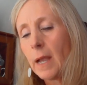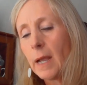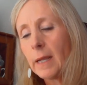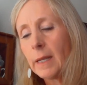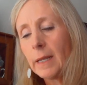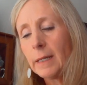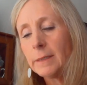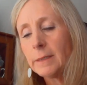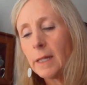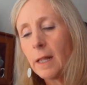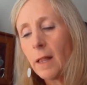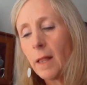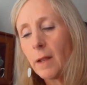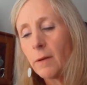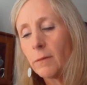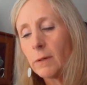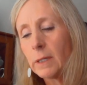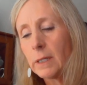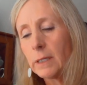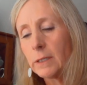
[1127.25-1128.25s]
I guess all I
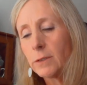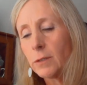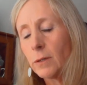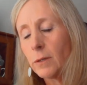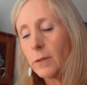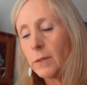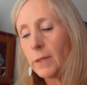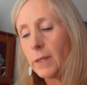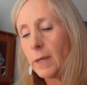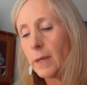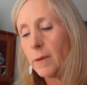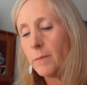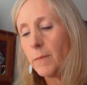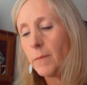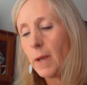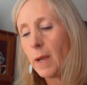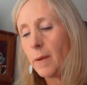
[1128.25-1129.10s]
really told them